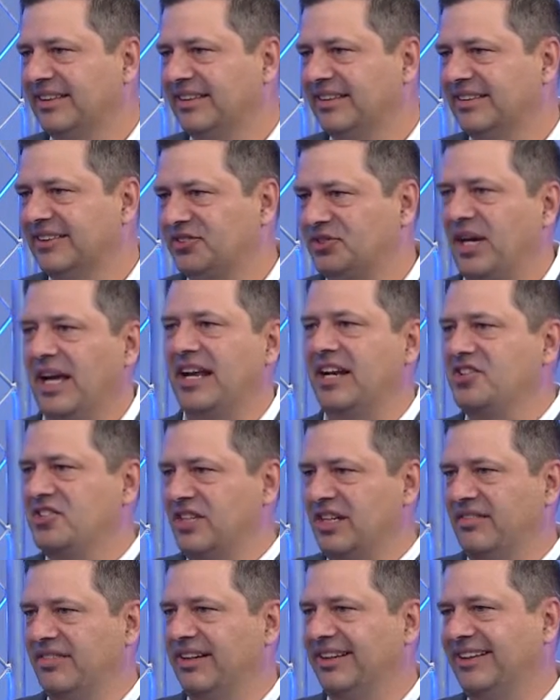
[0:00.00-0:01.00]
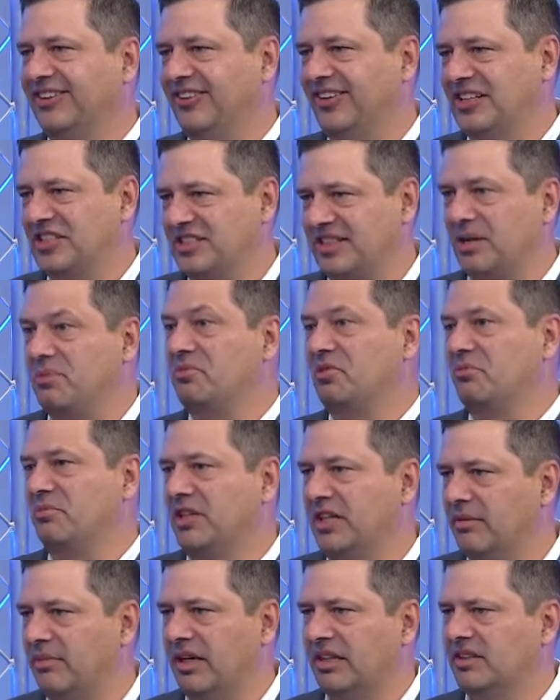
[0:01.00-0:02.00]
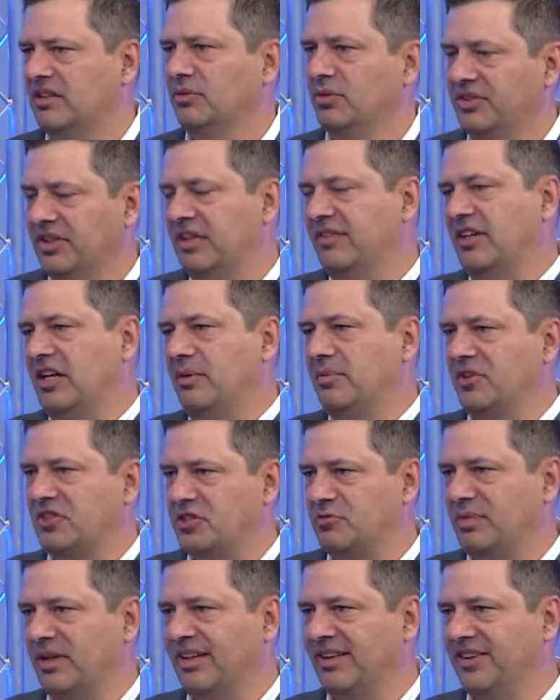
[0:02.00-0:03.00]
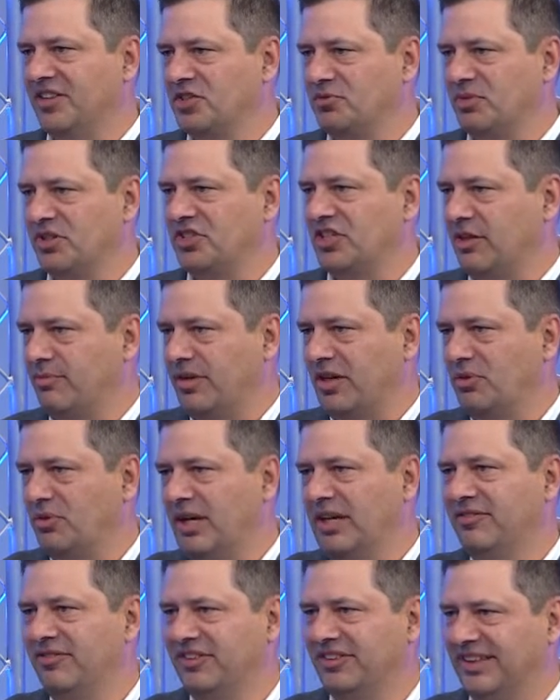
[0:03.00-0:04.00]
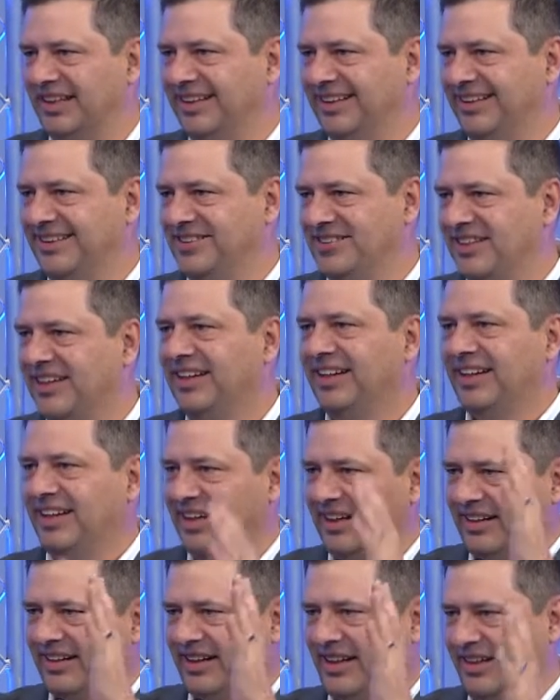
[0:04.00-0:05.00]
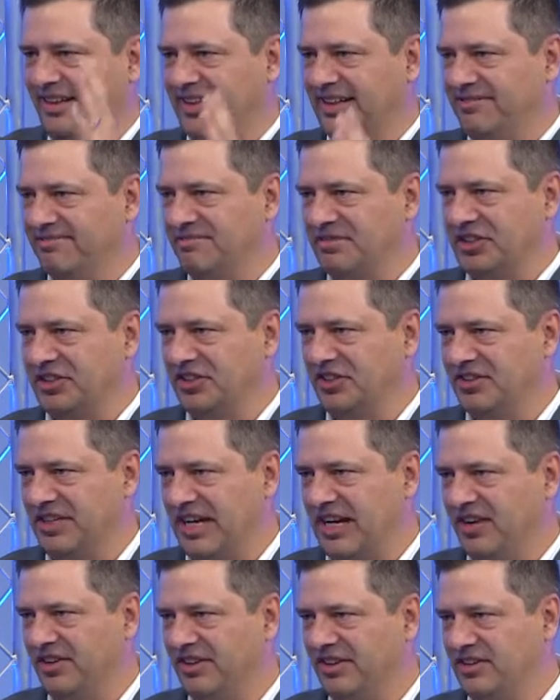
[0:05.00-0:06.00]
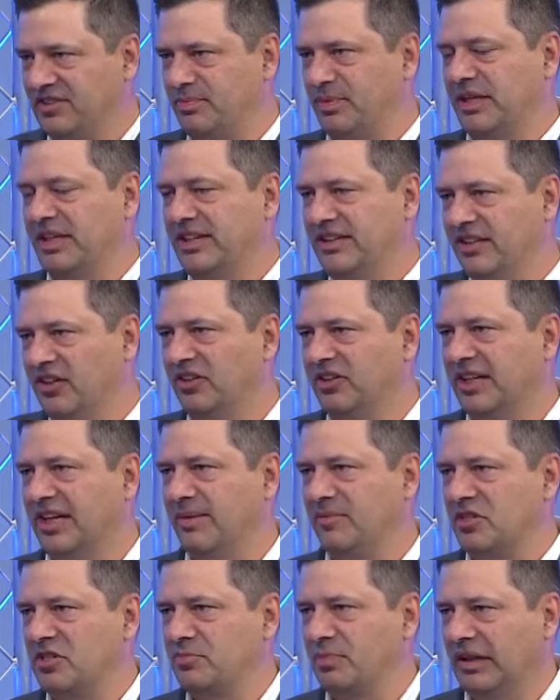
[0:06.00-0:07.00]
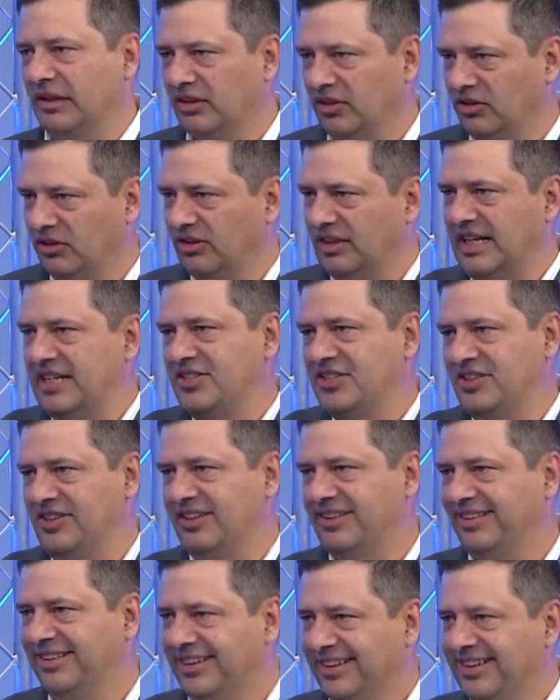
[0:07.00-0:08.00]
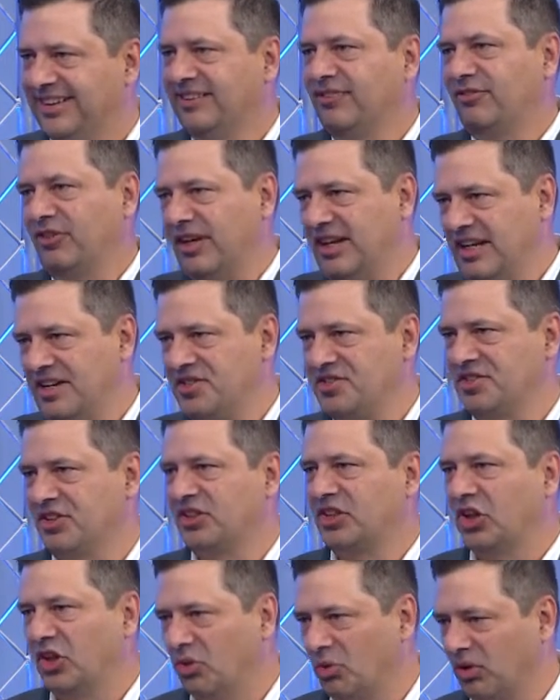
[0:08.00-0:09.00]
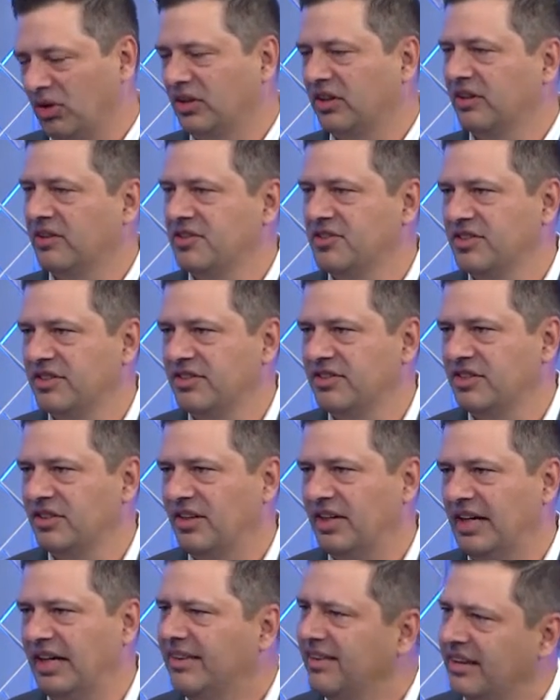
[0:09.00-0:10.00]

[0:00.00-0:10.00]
strategy I've had clients come to me about. Say, well, David, I'm going to spend this much on my wife and kids, and kind of that tier down to spend. Okay, I'm going to spend a little less on friends or coworkers, and so I think